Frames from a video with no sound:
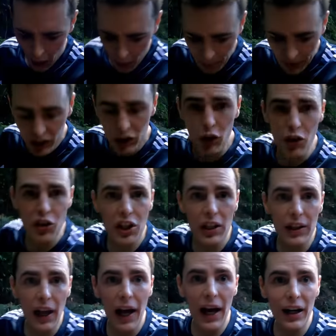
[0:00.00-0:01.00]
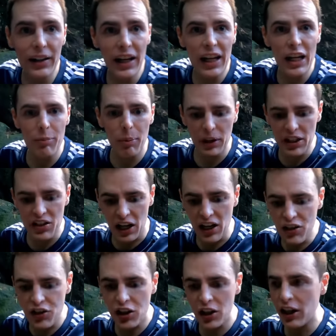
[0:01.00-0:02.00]
I bet you don't see that on anybody's
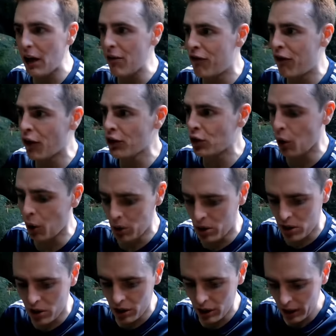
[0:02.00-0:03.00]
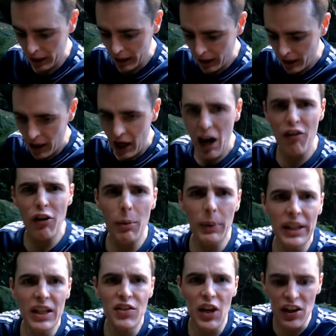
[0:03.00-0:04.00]
Instagram photos.
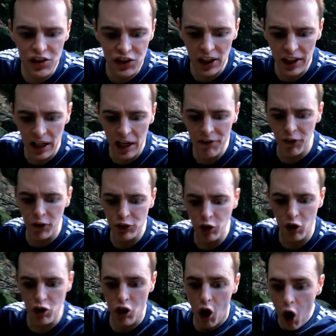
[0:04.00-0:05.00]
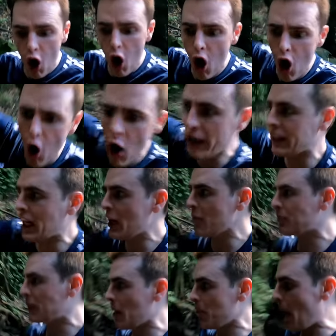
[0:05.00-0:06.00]
Everybody's Instagram photos. Oh, I
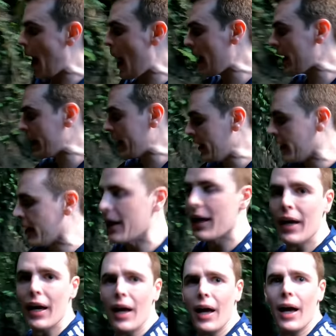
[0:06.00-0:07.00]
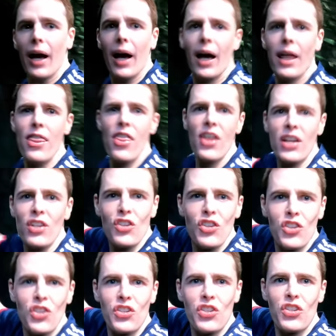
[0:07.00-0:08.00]
came to Bali and
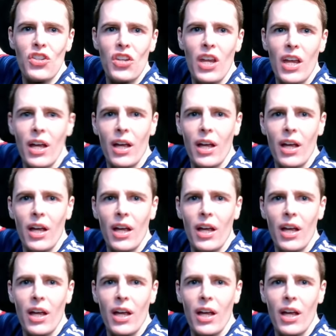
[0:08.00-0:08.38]
this.